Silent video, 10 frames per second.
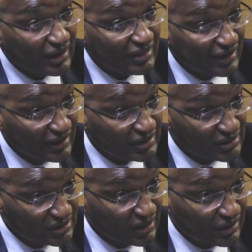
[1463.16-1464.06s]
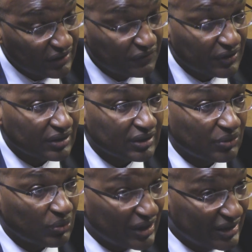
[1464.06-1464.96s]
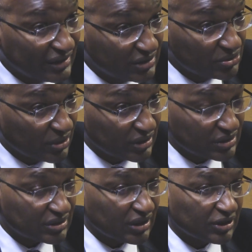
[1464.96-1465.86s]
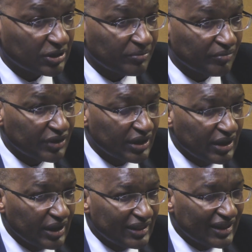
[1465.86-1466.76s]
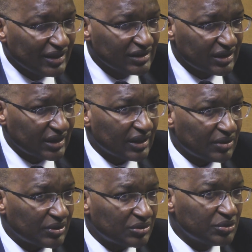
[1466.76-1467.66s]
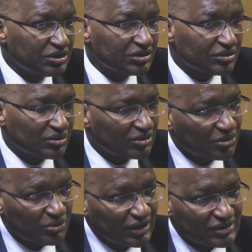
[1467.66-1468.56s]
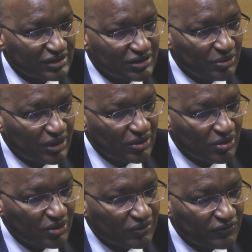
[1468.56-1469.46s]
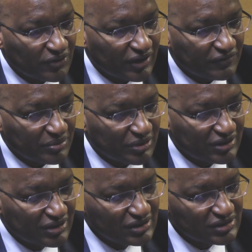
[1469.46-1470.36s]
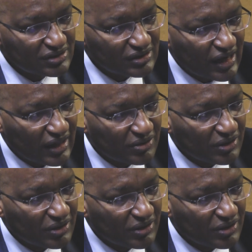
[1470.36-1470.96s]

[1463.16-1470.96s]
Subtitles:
I think is significant, and one needs to understand. Then there's another one which, as I say, we can go on forever. But this other